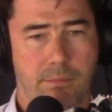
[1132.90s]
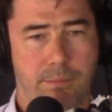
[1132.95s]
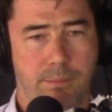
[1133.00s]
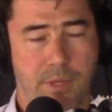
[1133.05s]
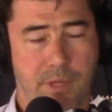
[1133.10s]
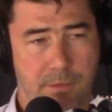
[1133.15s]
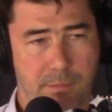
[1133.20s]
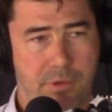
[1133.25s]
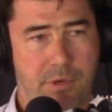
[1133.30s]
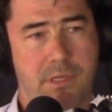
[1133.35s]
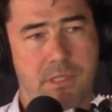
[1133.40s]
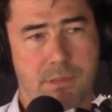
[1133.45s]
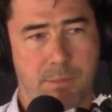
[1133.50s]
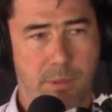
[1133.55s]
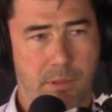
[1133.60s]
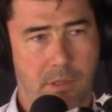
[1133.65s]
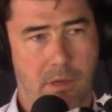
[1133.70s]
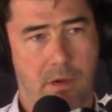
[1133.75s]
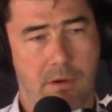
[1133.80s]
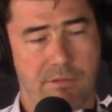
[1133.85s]
but the
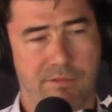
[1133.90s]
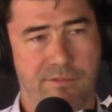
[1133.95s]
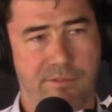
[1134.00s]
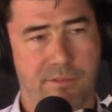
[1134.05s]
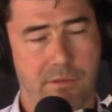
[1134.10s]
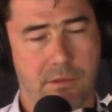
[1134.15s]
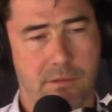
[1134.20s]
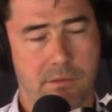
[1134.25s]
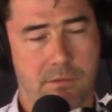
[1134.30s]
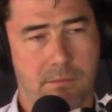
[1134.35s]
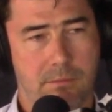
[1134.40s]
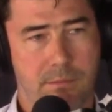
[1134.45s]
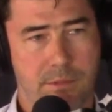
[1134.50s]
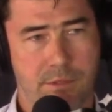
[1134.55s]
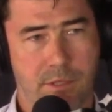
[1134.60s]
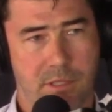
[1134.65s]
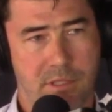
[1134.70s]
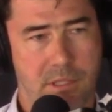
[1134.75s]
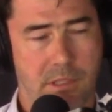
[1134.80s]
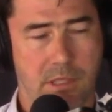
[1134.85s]
principle of
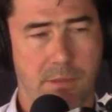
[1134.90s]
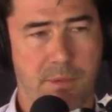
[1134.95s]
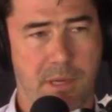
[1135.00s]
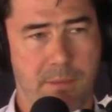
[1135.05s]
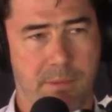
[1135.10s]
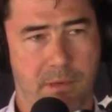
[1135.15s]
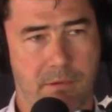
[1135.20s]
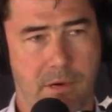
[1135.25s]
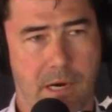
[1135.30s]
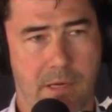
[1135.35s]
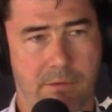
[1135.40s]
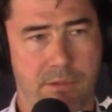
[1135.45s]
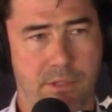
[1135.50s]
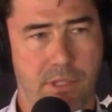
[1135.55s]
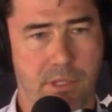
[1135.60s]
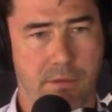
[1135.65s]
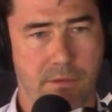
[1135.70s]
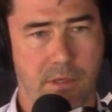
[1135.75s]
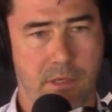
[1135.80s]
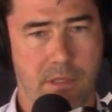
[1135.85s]
trusting the people around
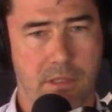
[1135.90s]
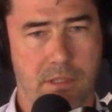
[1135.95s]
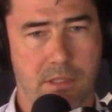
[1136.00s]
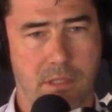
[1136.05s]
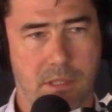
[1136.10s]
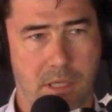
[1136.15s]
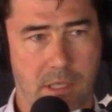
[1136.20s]
you and